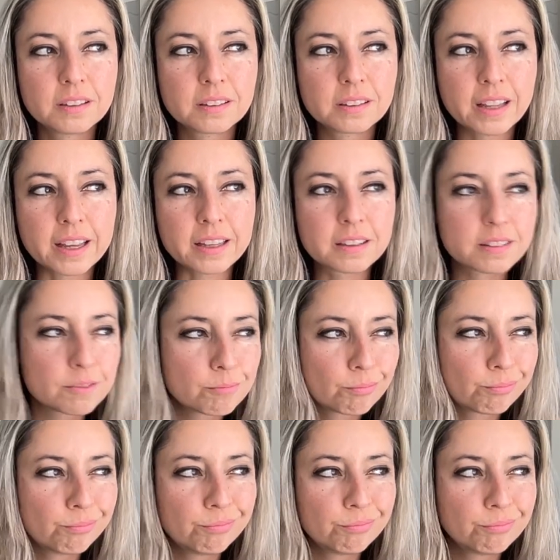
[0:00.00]
like
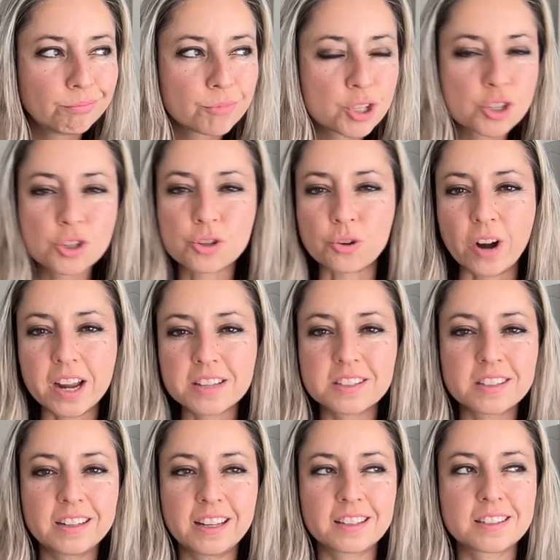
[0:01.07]

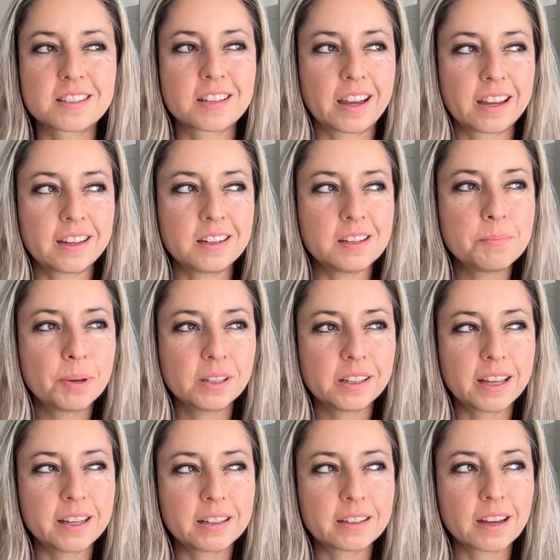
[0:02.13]
stress and anxiety, but
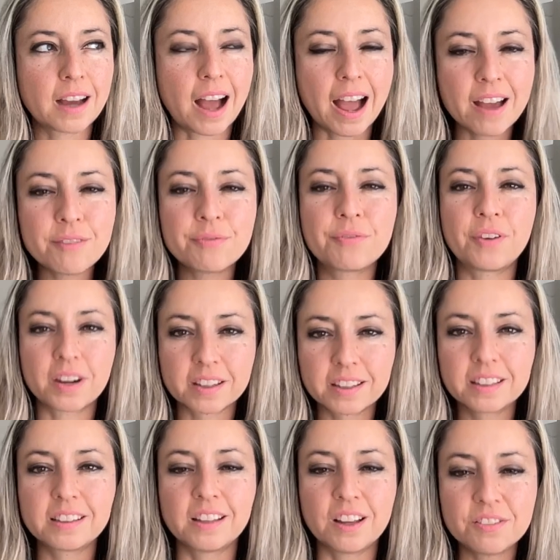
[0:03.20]
like, I
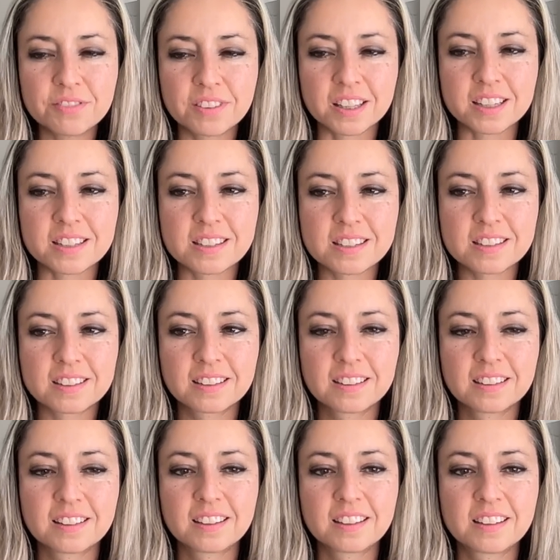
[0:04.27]
fucking love this.
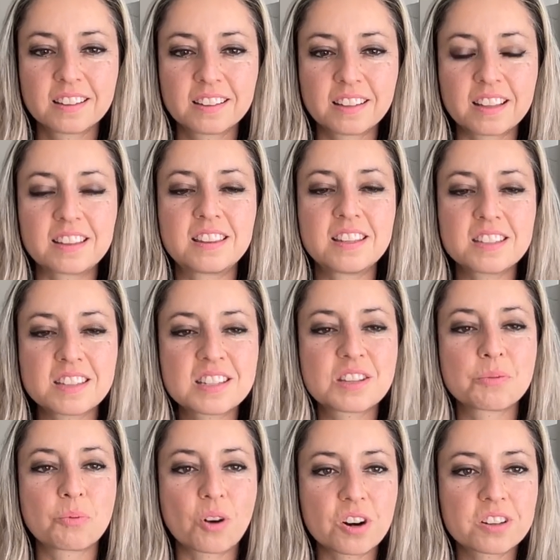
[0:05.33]
Like, this is
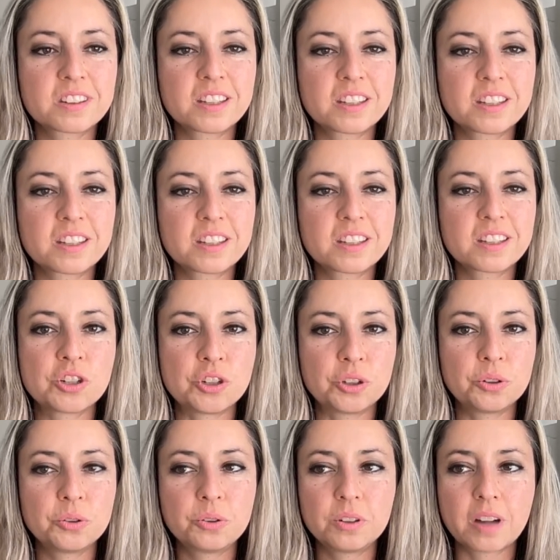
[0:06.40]
the work that I get to
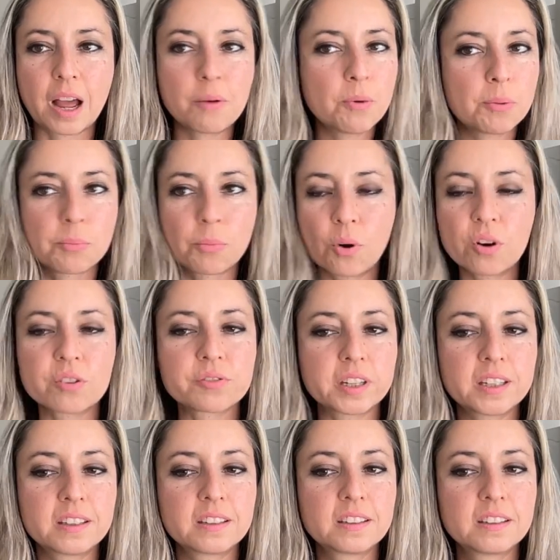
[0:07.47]
do. I want more of it.